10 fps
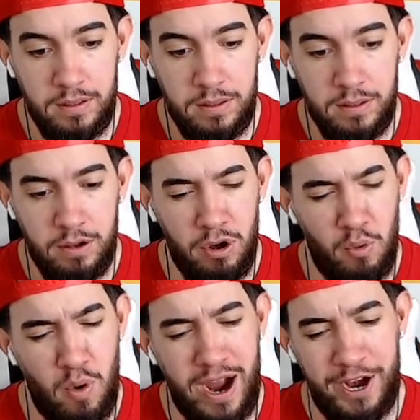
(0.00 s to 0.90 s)
Oh,
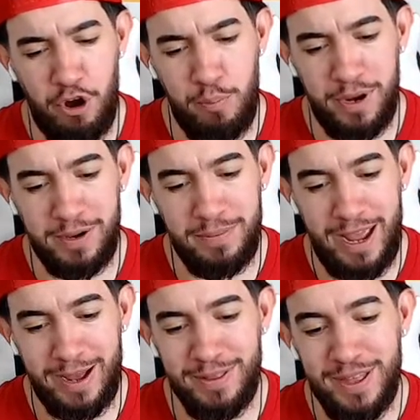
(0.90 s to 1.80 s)
wide open.
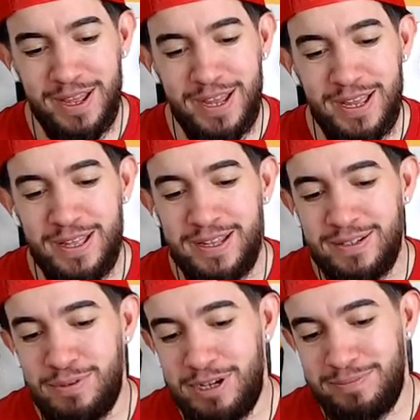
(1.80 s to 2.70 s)
Yeah.
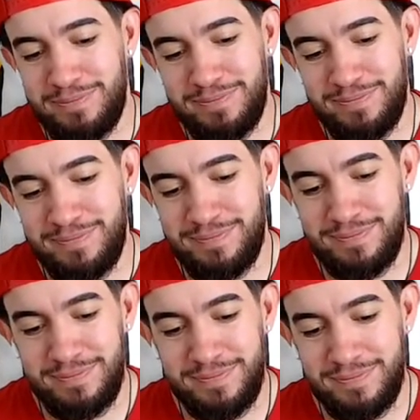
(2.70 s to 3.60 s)
Well,
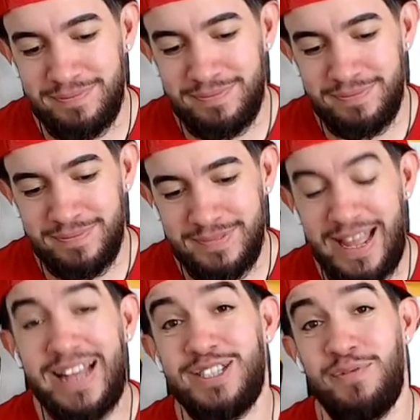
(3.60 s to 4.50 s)

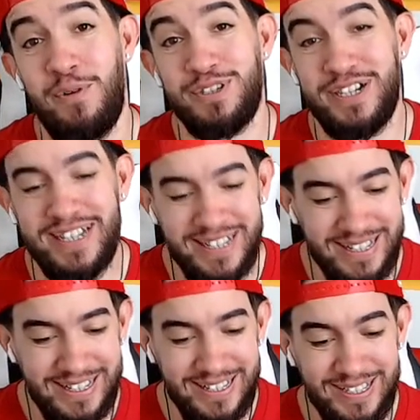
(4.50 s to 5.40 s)
that's unfortunate.
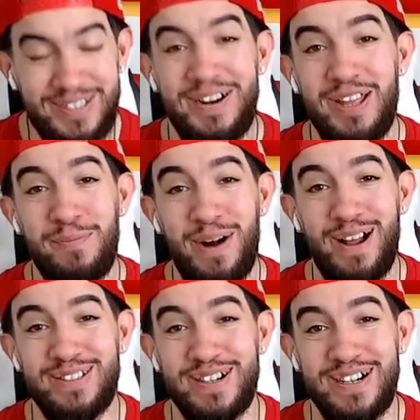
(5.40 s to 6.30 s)
So now the
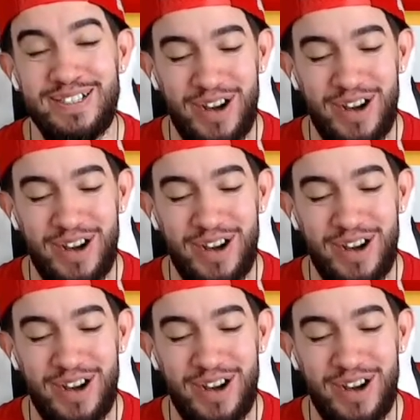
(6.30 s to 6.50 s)
Browns are going to try